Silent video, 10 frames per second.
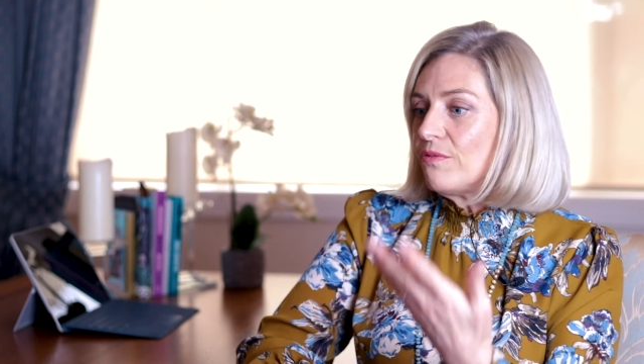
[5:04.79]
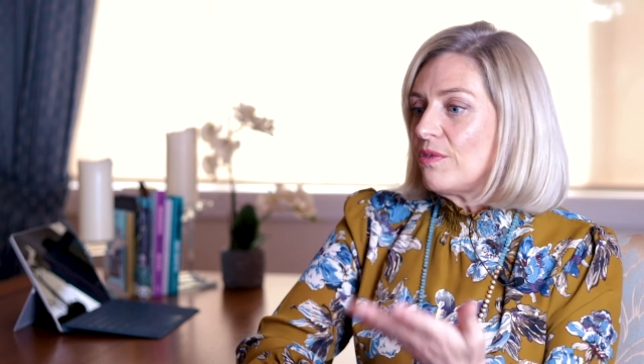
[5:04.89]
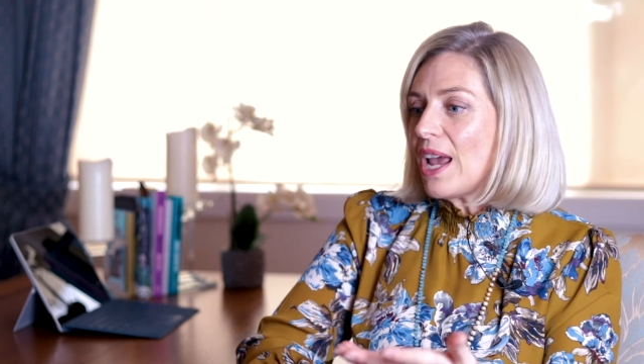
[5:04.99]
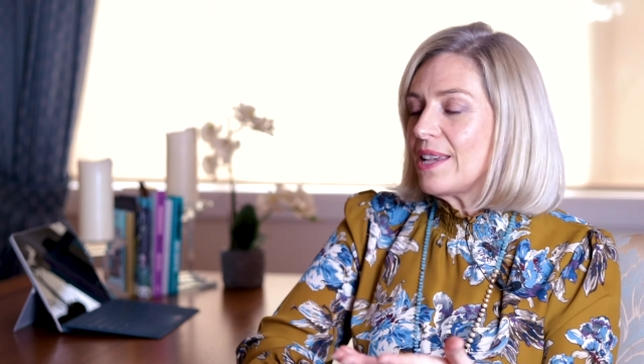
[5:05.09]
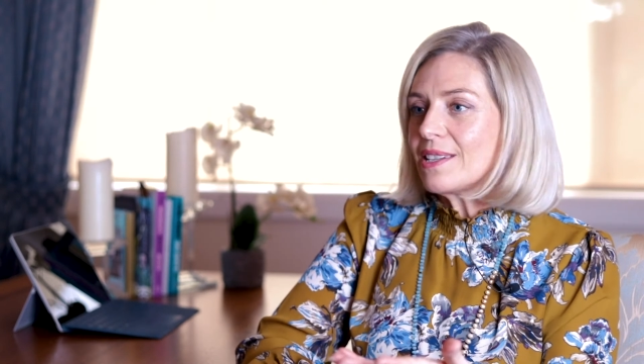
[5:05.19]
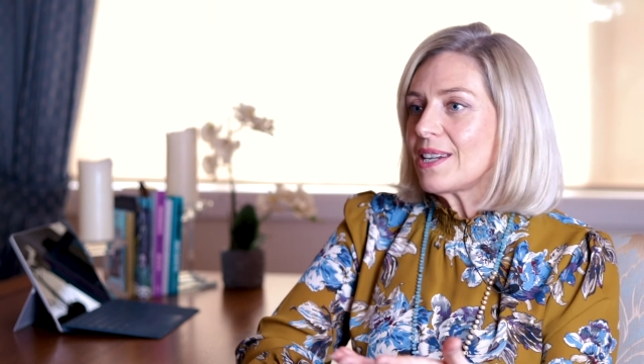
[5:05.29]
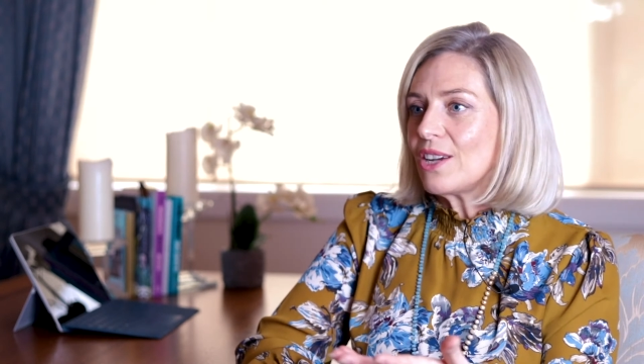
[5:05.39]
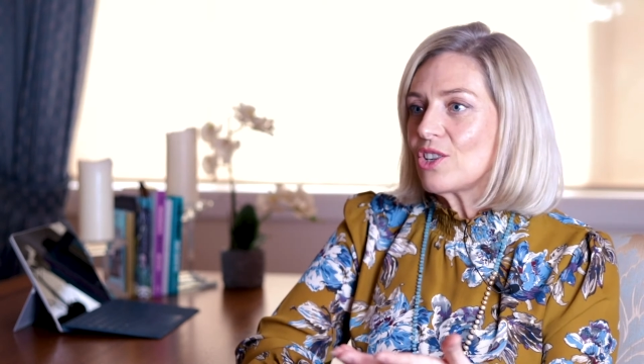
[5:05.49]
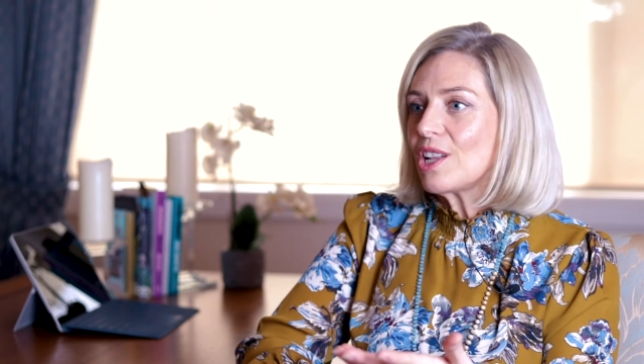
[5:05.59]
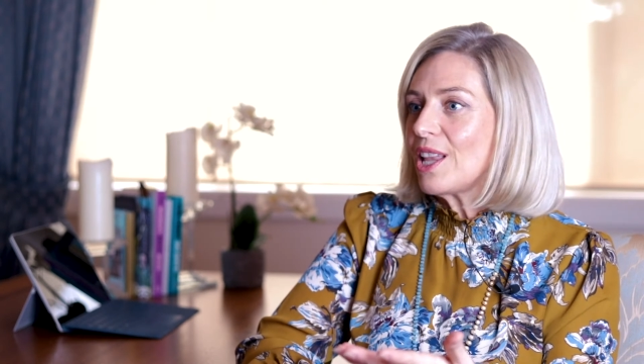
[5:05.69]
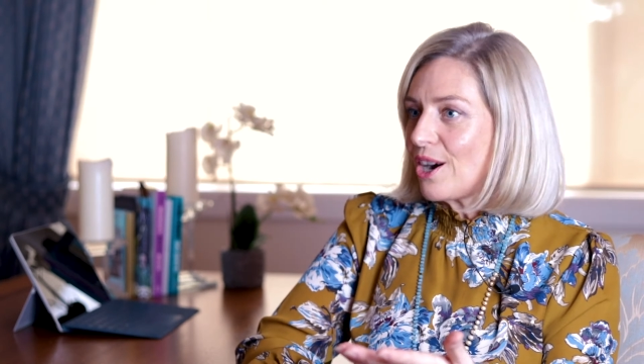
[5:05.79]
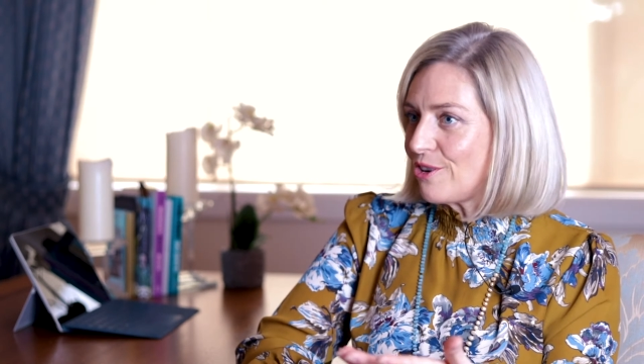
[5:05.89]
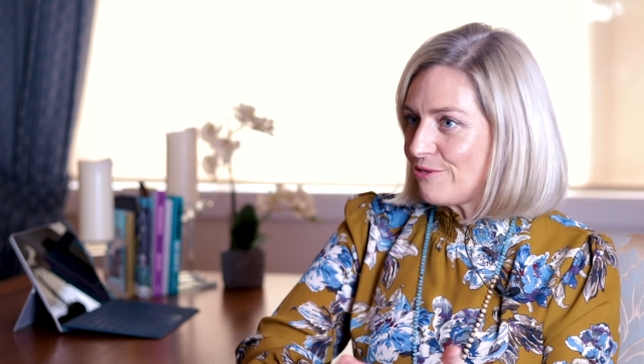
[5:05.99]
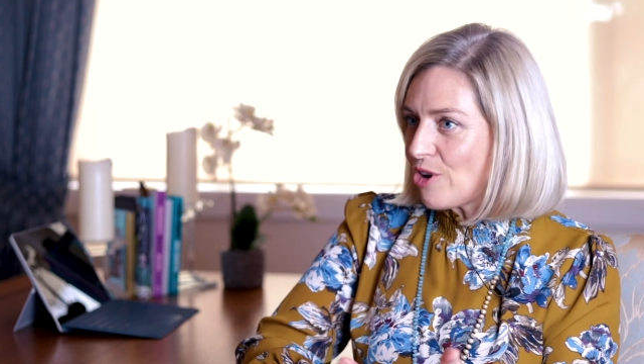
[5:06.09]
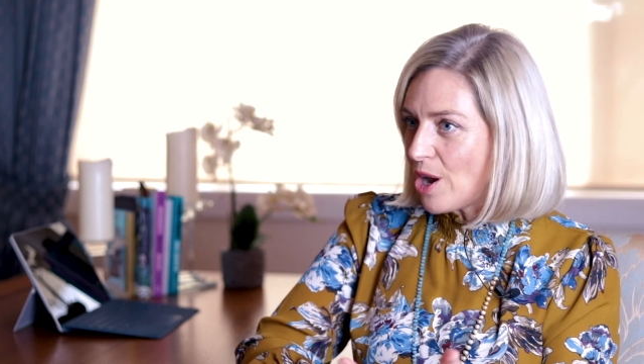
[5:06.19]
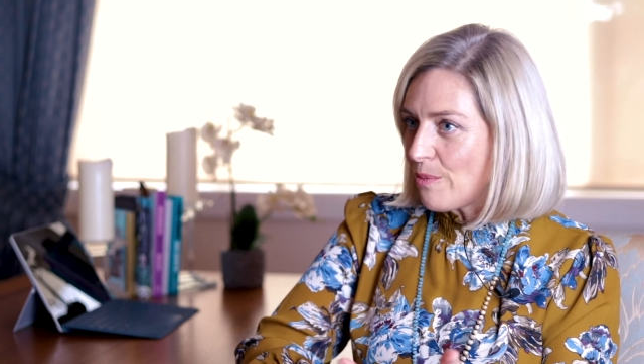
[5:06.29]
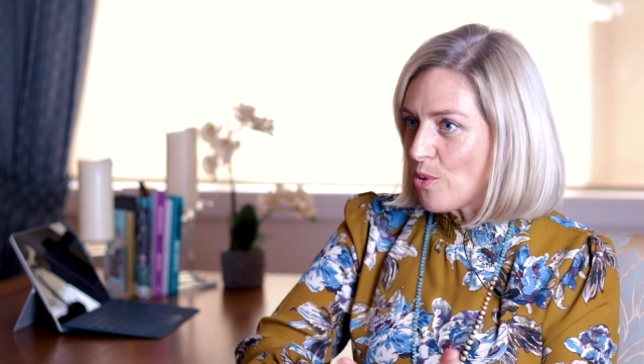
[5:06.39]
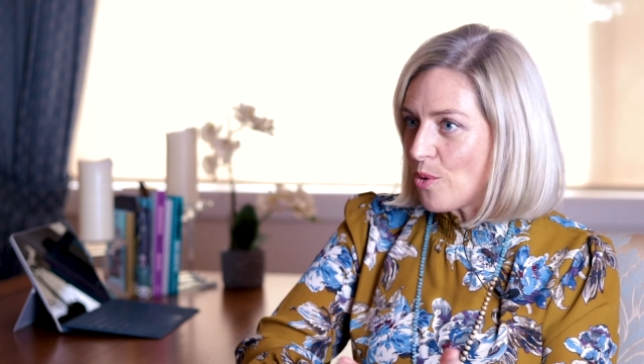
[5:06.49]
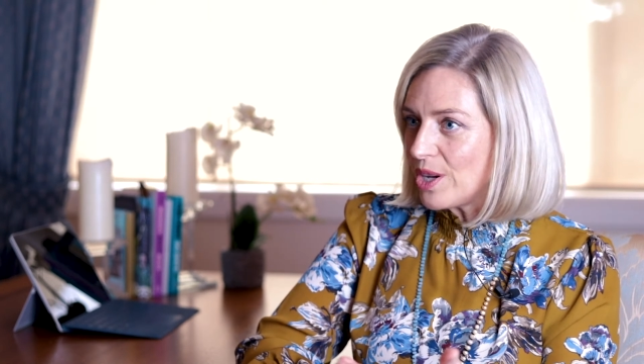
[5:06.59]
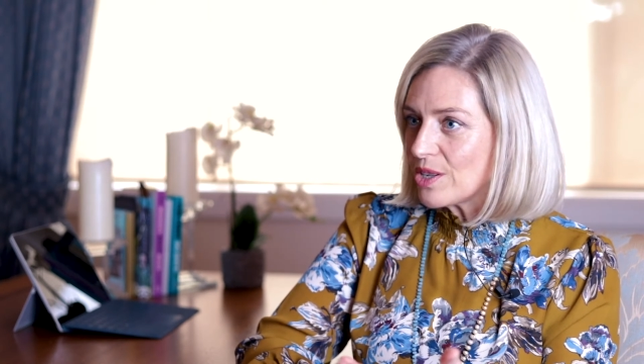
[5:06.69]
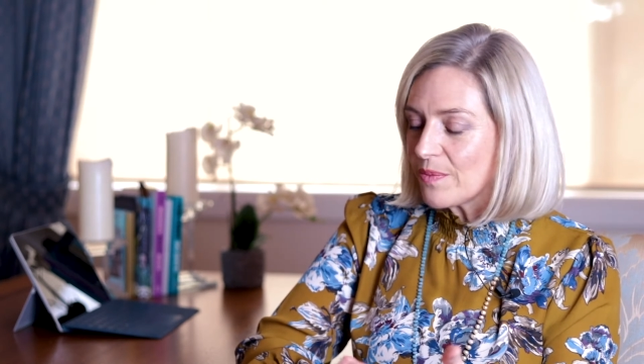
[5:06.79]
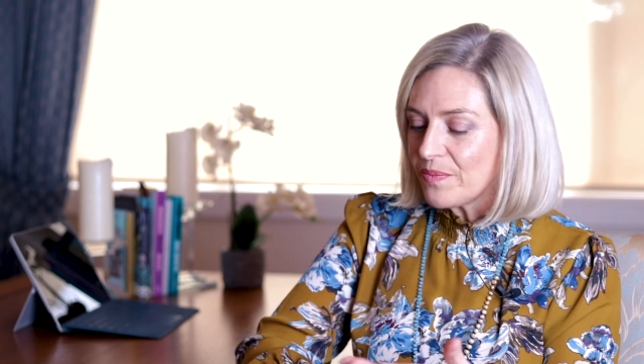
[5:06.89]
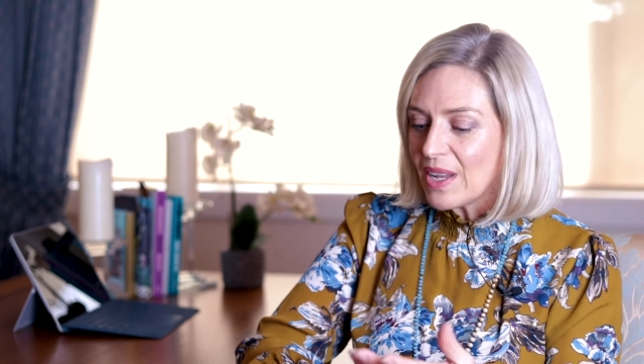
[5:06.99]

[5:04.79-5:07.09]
hesitate to clarify a point.